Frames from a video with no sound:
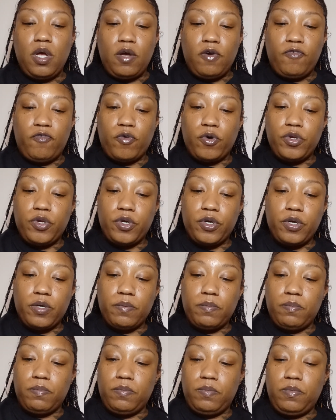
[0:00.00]
for
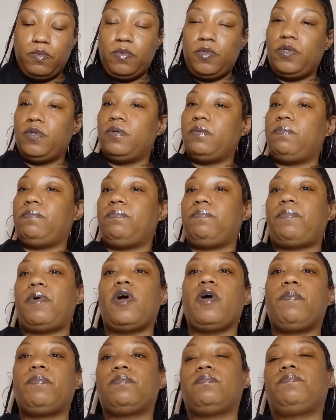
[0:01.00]
your your
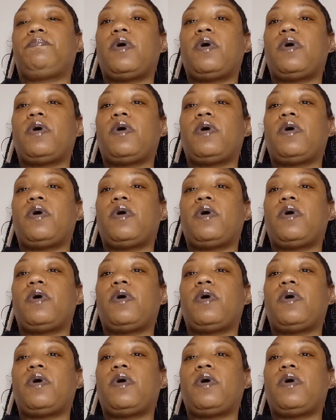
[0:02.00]
per-